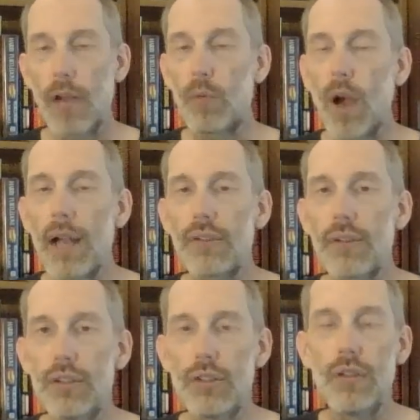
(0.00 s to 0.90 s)
And
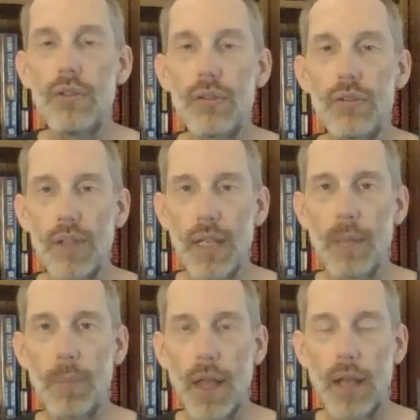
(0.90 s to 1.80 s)
Raistlin chooses to
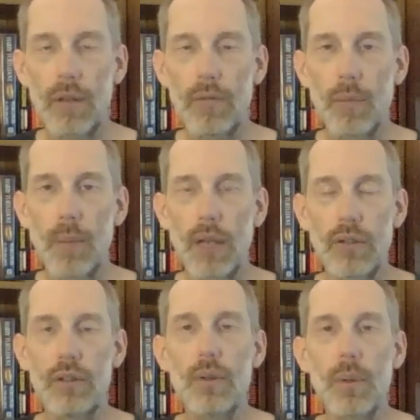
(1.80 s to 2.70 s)
keep that
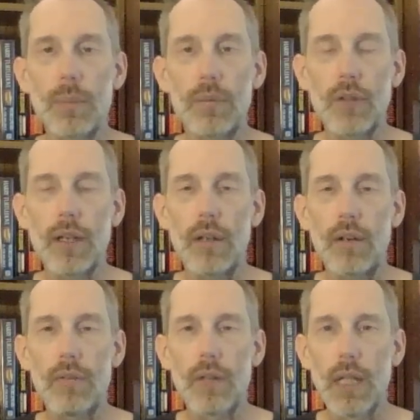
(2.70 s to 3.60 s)
information to
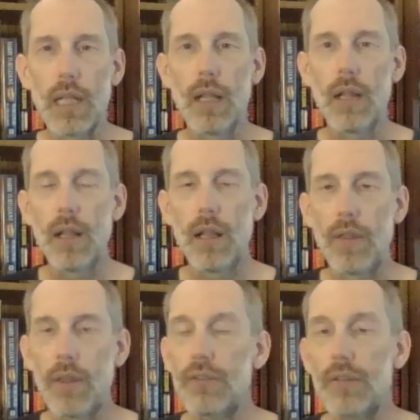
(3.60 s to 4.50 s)
himself.
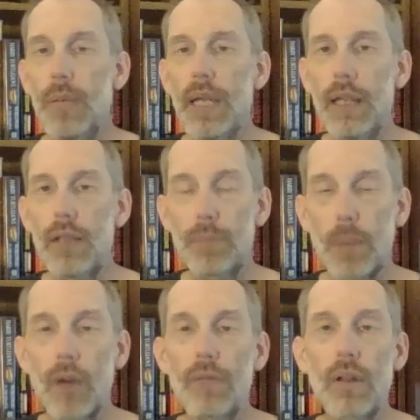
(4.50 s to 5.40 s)
This to me is
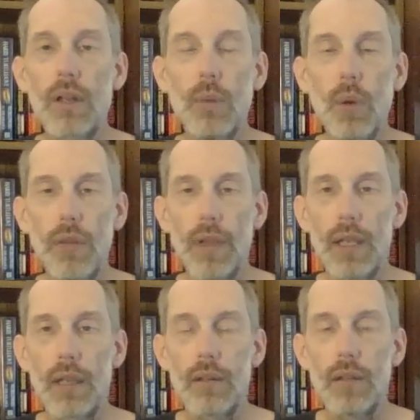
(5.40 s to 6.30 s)
perfectly
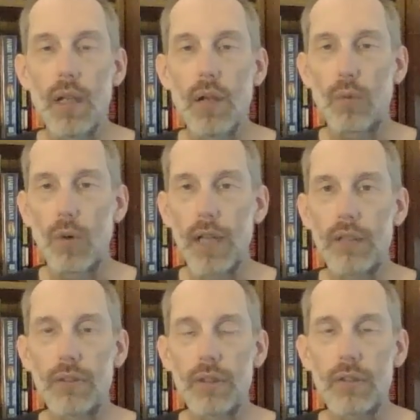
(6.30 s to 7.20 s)
within
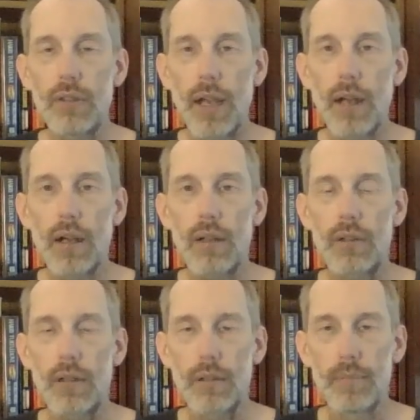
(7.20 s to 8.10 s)
Raistlin's
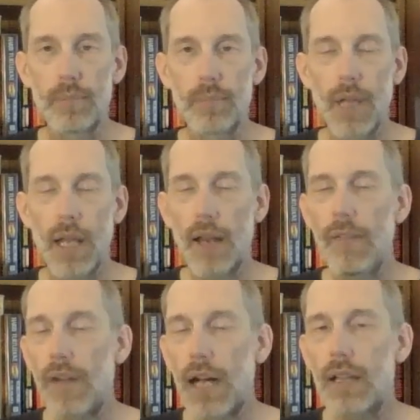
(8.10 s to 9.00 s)
character, and
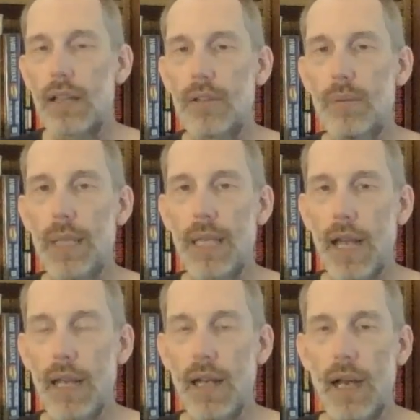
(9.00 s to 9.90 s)
I find it to
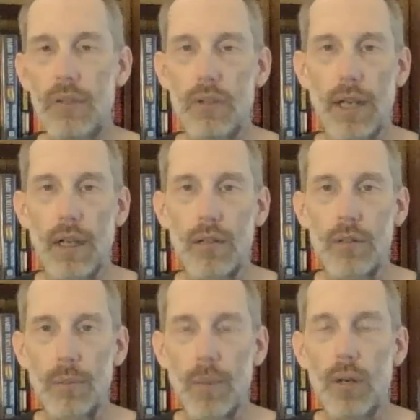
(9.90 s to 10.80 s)
be a nice
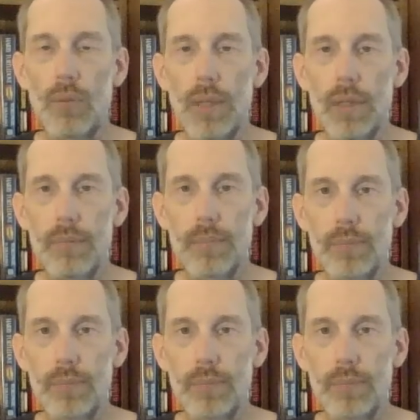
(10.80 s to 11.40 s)
character moment.